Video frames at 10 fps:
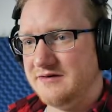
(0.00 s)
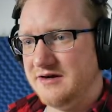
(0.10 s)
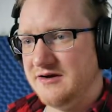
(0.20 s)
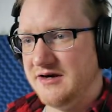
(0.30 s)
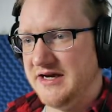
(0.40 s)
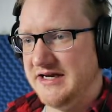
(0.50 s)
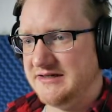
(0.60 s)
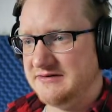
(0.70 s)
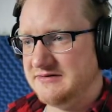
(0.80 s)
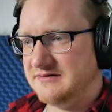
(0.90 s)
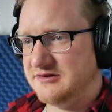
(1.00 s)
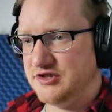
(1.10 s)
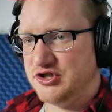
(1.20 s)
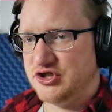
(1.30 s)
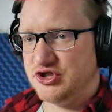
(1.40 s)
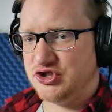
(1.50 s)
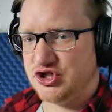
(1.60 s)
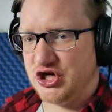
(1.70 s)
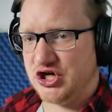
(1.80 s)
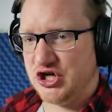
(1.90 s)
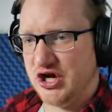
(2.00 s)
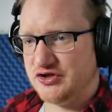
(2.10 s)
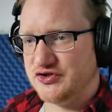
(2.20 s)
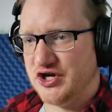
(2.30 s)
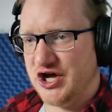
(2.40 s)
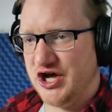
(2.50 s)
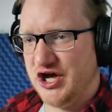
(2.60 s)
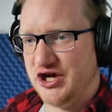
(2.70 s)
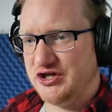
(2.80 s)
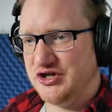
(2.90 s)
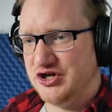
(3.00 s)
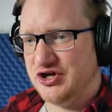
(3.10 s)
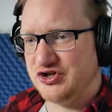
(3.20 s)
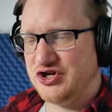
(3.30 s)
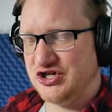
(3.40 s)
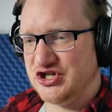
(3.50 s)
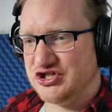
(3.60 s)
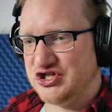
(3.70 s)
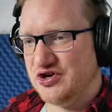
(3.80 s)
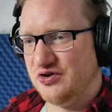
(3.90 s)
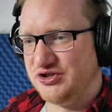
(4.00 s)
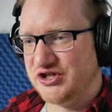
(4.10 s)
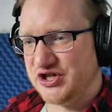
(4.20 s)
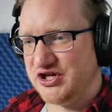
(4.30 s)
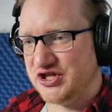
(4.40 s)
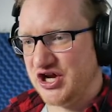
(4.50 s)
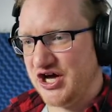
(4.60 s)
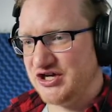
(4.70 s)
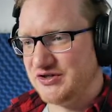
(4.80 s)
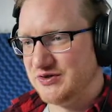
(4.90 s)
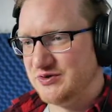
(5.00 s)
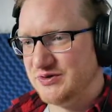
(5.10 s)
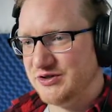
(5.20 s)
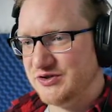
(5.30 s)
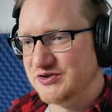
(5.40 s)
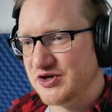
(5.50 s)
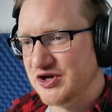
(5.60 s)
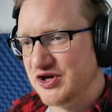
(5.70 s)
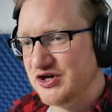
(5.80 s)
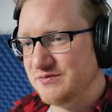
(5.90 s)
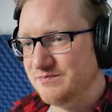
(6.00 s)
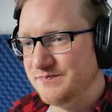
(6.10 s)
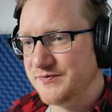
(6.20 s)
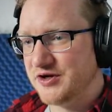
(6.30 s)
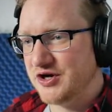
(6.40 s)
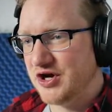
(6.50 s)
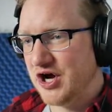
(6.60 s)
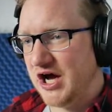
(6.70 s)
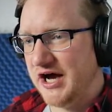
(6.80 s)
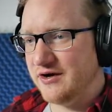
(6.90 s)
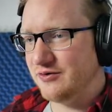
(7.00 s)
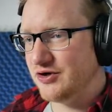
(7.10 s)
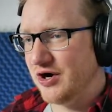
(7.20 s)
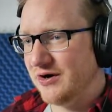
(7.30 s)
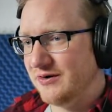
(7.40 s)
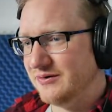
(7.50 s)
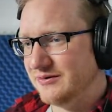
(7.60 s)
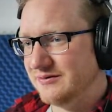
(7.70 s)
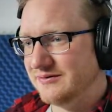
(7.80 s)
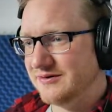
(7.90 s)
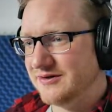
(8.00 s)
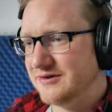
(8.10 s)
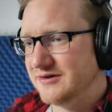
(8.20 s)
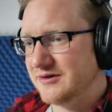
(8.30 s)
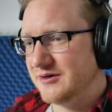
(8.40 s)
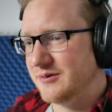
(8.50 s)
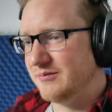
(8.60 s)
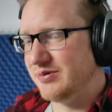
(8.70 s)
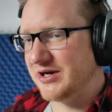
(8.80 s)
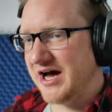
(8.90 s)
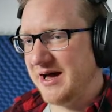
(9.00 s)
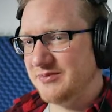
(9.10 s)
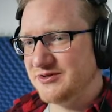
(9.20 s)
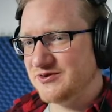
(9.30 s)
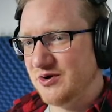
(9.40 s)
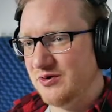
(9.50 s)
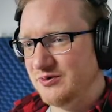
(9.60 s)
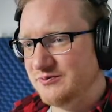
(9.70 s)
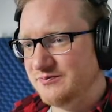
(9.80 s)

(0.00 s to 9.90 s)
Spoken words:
Alright. Checking outside, 'cause it's the only thing that I can do in this game. I don't know, but I've been told